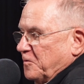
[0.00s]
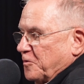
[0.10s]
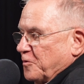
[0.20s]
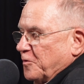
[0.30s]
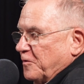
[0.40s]

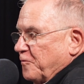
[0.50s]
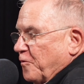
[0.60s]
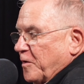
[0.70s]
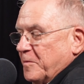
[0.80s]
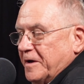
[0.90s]
30,
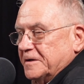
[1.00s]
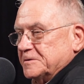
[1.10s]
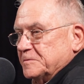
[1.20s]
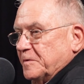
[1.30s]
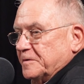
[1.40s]
40
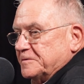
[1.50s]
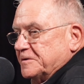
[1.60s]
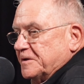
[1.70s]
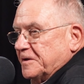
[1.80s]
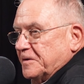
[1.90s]
minutes,
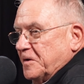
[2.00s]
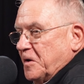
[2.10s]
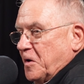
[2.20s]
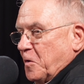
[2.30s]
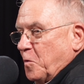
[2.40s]
but
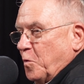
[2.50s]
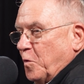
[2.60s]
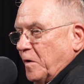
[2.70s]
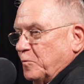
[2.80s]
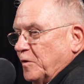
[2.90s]

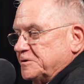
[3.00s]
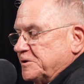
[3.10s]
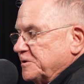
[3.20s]
what's your